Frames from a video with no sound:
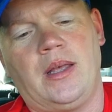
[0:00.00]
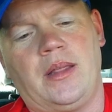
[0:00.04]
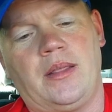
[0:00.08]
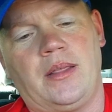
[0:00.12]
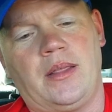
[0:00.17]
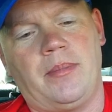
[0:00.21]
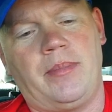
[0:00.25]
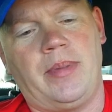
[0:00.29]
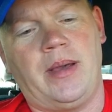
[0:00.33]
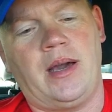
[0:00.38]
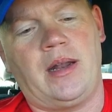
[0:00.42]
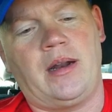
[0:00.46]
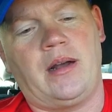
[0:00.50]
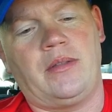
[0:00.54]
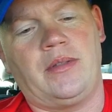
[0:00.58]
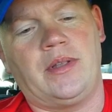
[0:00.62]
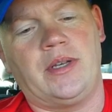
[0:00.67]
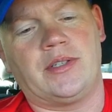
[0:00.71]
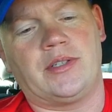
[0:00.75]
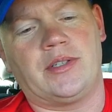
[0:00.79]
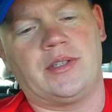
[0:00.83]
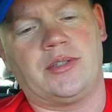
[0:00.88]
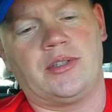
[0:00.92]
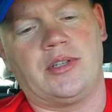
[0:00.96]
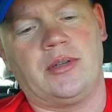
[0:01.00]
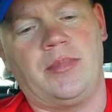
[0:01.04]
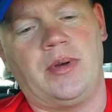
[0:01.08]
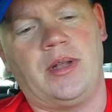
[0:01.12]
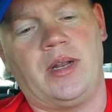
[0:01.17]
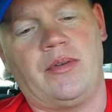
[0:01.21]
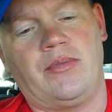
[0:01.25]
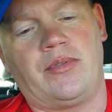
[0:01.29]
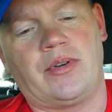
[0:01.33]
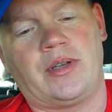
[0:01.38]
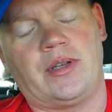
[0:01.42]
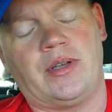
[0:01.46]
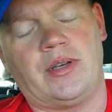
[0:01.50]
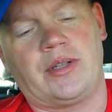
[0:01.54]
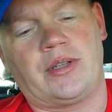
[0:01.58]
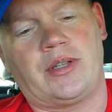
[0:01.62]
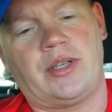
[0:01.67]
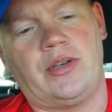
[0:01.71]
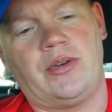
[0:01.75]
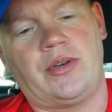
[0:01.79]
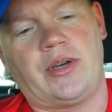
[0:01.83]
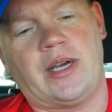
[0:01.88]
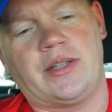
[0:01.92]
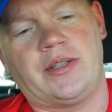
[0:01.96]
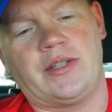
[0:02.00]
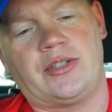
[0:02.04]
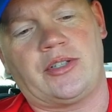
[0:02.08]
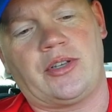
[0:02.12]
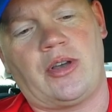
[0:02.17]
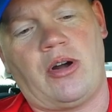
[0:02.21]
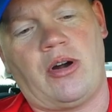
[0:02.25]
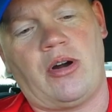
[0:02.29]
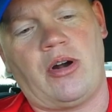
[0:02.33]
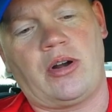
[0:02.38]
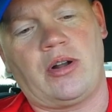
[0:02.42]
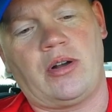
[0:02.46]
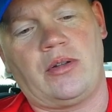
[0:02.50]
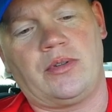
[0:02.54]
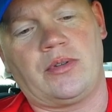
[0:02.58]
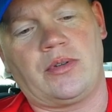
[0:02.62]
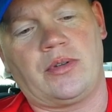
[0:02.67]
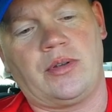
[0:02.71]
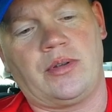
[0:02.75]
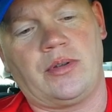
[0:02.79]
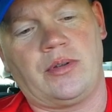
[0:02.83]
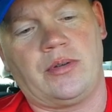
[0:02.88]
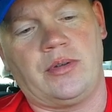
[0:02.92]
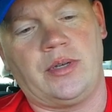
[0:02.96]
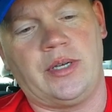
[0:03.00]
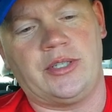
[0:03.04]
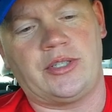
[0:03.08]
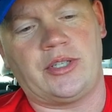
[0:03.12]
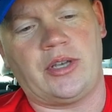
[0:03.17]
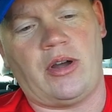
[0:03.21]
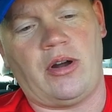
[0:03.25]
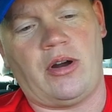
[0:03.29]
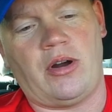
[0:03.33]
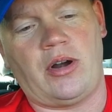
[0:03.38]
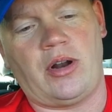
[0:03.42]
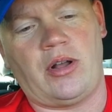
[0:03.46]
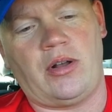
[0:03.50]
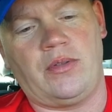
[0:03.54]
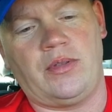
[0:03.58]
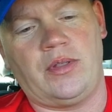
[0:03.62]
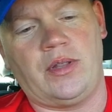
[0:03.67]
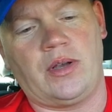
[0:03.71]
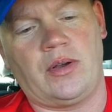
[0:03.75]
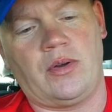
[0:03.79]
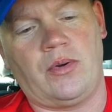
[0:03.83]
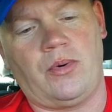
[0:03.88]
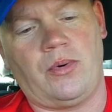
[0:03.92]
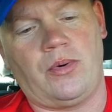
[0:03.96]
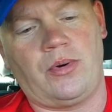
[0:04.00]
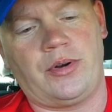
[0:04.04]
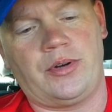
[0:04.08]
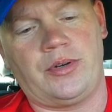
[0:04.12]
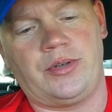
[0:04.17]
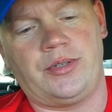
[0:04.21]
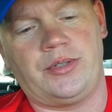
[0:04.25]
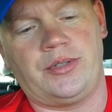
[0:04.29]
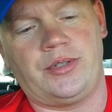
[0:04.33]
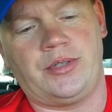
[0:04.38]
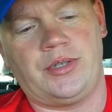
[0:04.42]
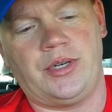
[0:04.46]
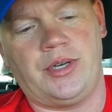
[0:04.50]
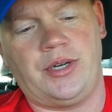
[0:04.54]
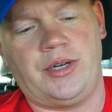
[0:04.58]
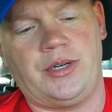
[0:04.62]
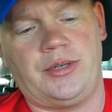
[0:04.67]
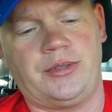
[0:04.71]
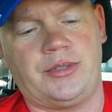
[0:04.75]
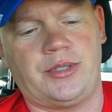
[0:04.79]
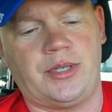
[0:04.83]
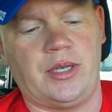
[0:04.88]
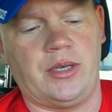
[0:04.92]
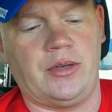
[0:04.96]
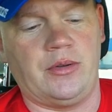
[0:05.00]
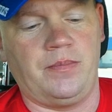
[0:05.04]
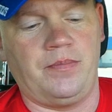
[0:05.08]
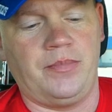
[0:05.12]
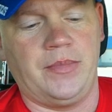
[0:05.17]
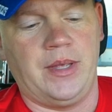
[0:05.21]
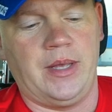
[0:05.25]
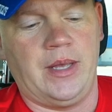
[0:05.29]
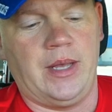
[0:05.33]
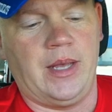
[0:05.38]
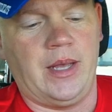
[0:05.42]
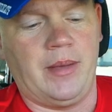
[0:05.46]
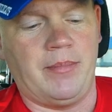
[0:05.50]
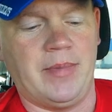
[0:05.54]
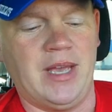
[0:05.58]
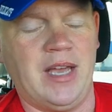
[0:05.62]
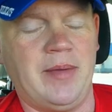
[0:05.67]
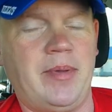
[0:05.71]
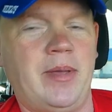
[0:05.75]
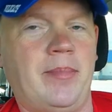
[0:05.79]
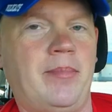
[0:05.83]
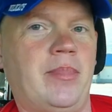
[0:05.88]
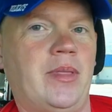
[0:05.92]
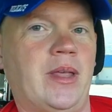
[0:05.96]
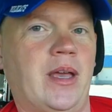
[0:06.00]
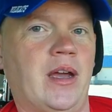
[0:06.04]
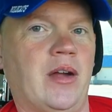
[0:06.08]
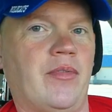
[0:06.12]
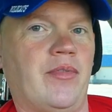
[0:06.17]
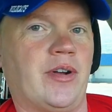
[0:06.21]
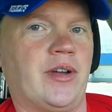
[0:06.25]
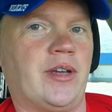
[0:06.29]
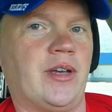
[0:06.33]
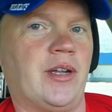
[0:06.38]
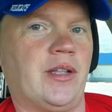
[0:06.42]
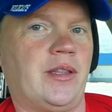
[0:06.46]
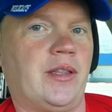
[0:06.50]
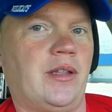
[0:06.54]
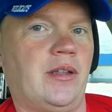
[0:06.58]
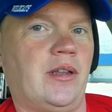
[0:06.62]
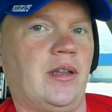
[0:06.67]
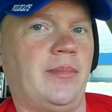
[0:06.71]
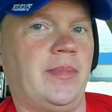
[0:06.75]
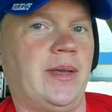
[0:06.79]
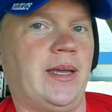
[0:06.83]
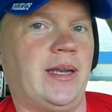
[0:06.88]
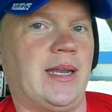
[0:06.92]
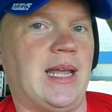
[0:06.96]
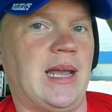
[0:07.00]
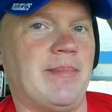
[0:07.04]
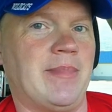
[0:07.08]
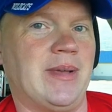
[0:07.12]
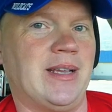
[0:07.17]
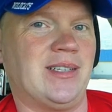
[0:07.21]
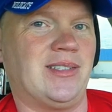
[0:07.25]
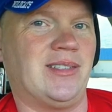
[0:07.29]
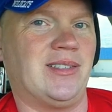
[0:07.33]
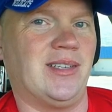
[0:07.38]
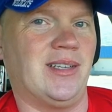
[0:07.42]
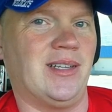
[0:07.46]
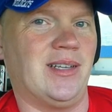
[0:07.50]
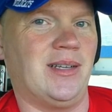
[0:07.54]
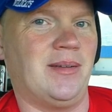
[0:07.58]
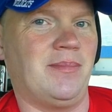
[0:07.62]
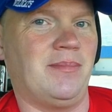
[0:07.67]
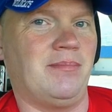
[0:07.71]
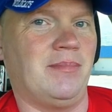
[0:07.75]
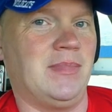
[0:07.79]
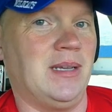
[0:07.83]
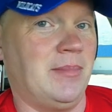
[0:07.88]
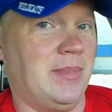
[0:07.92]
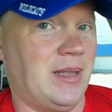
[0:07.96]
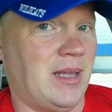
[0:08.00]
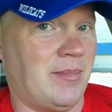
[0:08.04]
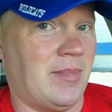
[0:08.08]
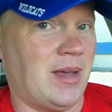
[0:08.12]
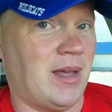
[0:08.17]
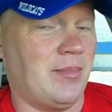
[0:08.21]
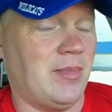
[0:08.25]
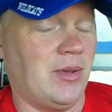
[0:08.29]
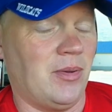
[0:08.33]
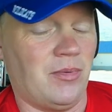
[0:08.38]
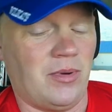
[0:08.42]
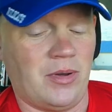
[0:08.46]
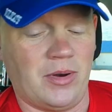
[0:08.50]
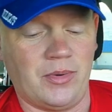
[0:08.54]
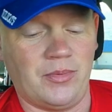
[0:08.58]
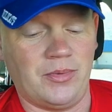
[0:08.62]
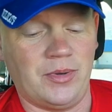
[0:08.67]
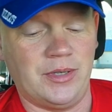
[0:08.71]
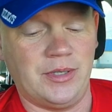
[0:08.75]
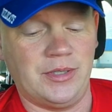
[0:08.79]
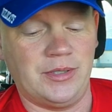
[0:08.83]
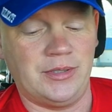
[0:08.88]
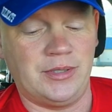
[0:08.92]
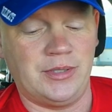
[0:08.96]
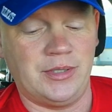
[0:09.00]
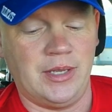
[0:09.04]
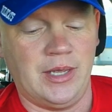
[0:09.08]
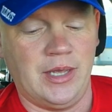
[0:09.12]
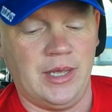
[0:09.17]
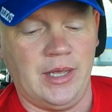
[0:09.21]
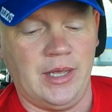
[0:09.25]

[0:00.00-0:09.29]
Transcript: bun on this is a little bit overcooked too, because it's hard on the corners here. So maybe they overcooked a little bit and that messed it up. Maybe that might be what it was.